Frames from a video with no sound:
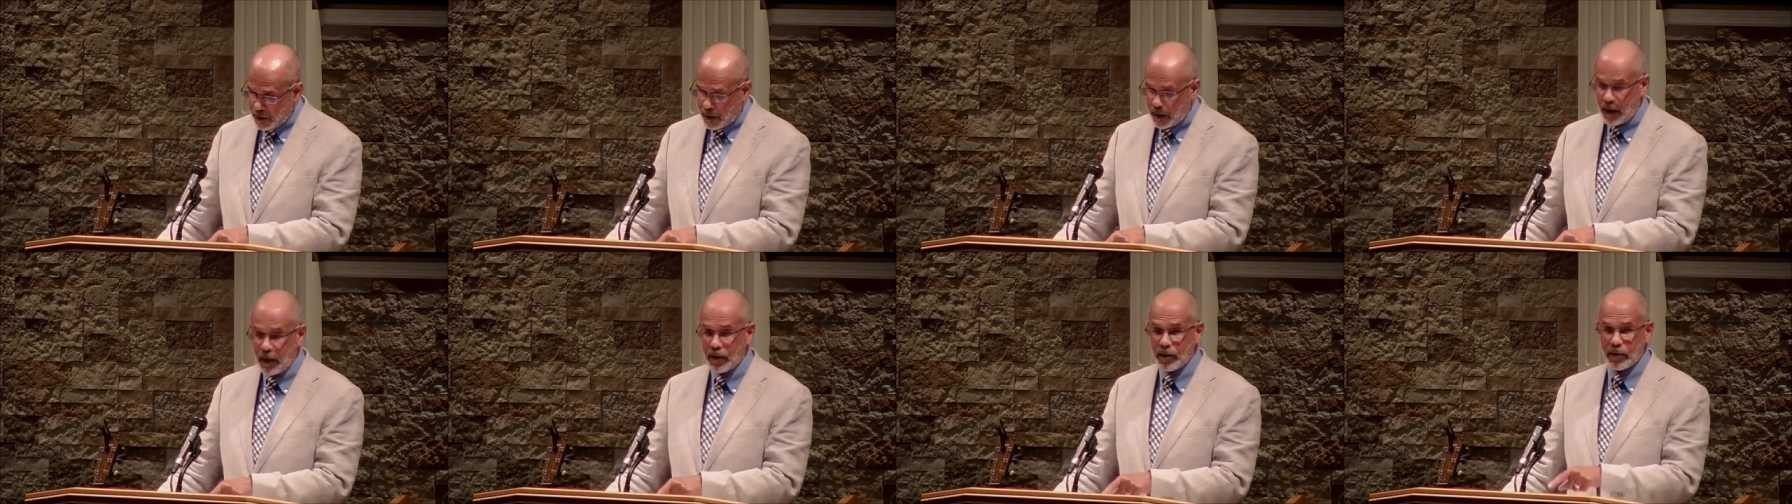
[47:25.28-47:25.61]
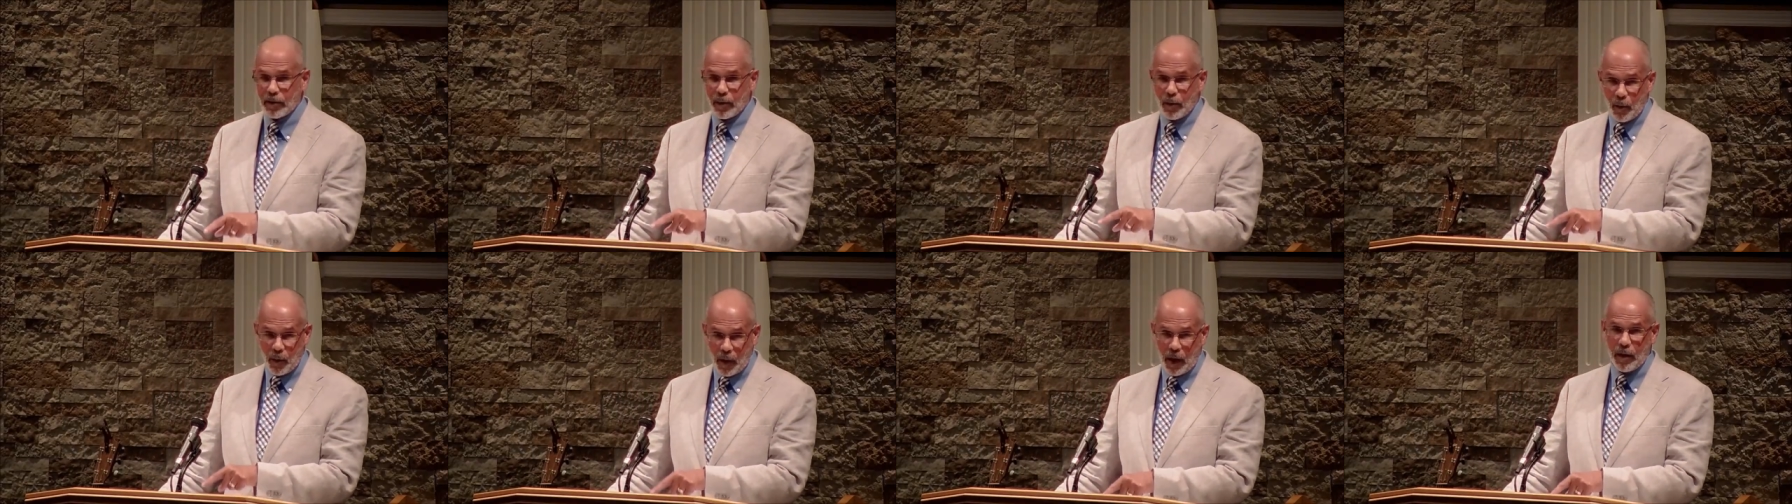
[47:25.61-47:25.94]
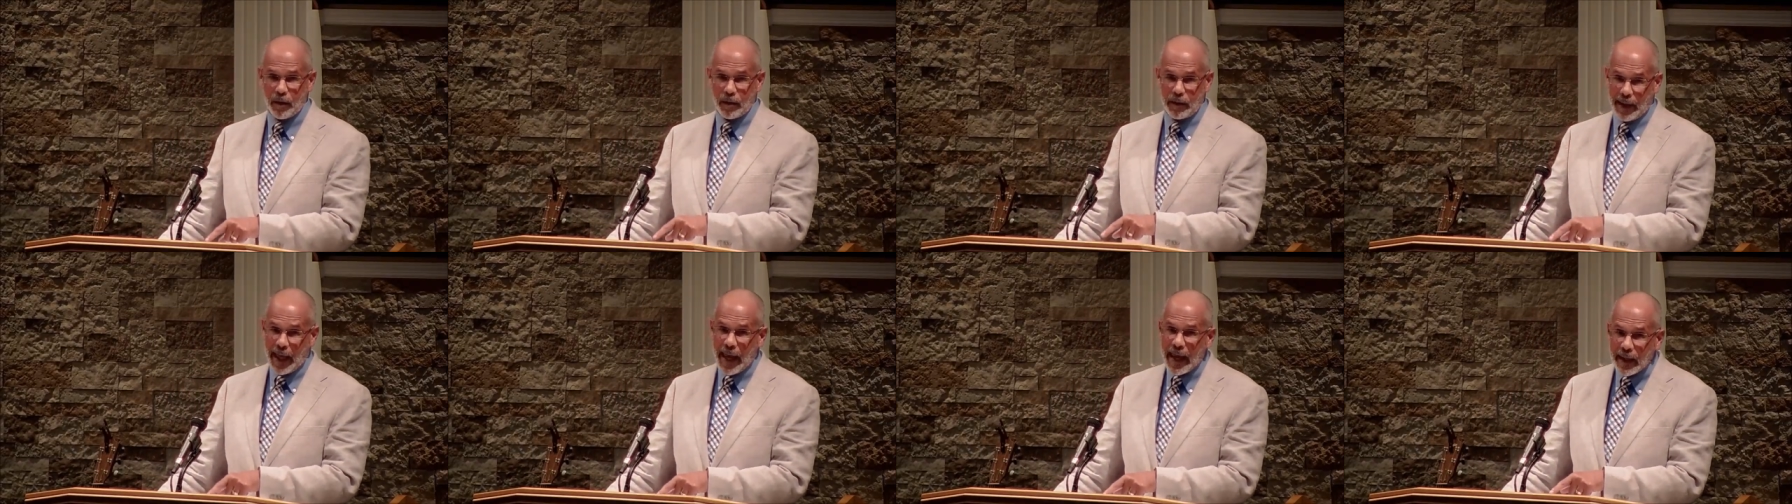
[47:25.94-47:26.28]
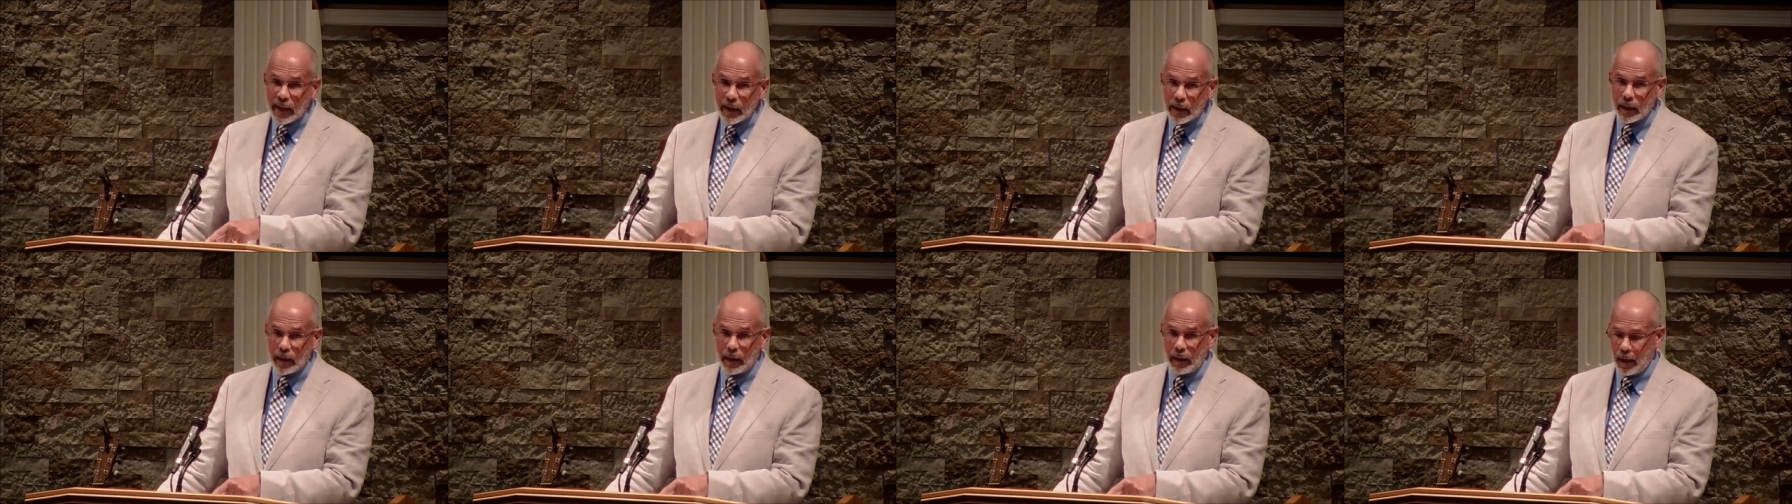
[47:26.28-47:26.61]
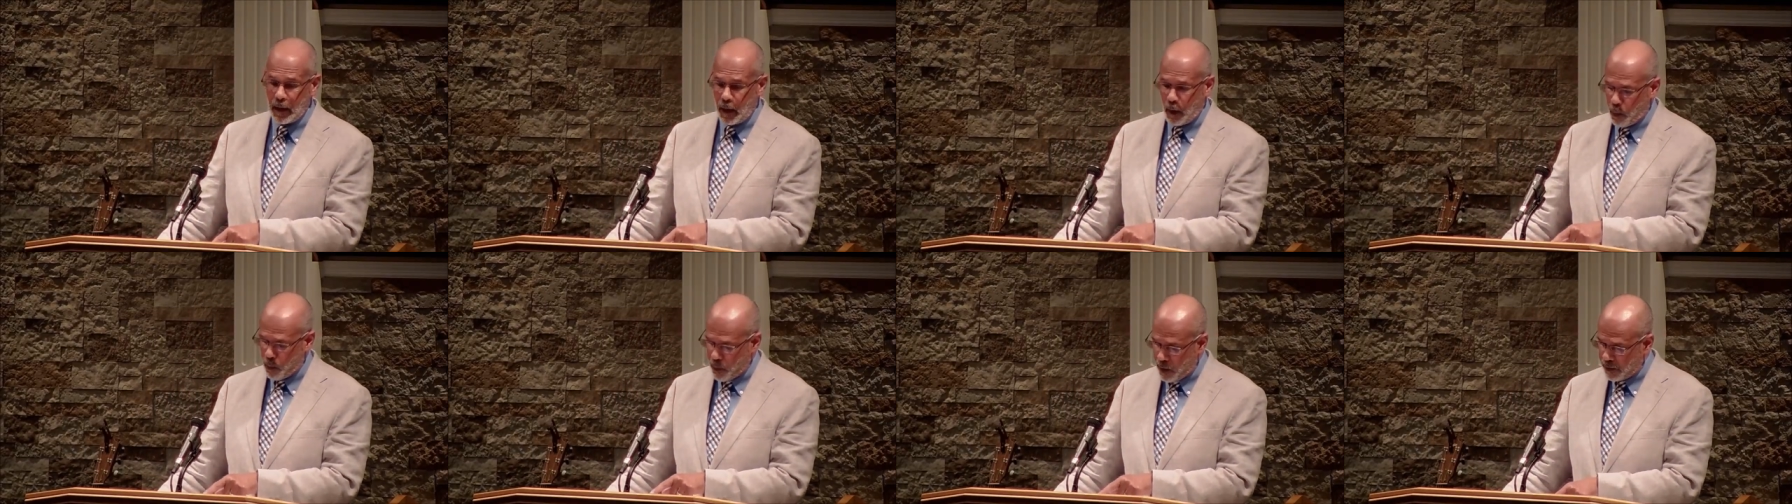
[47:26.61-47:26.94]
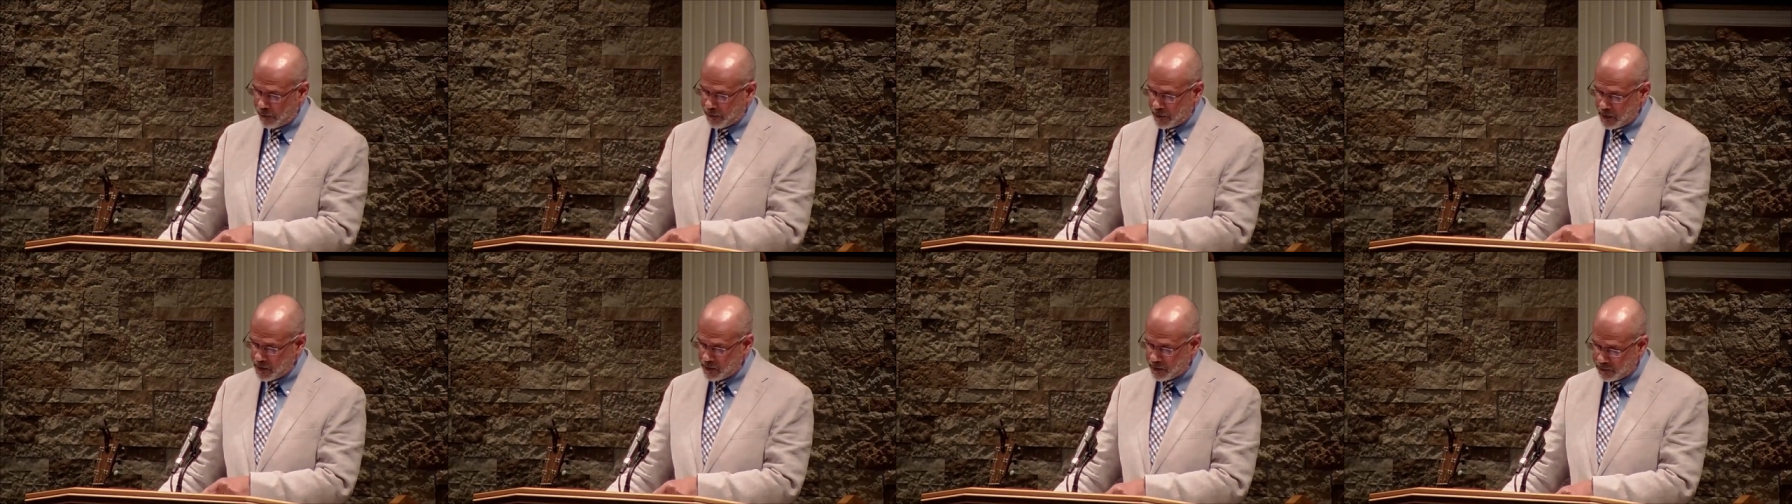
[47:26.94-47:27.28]
is a wealth, likely a
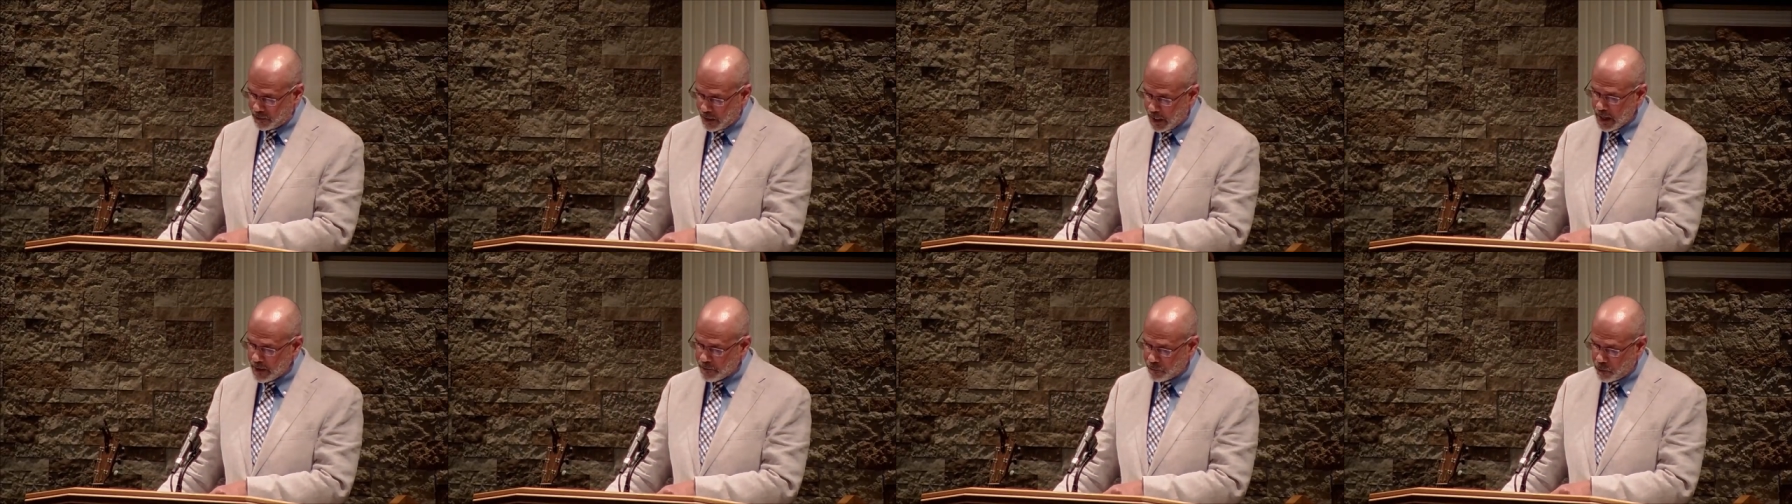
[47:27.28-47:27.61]
wealthy slave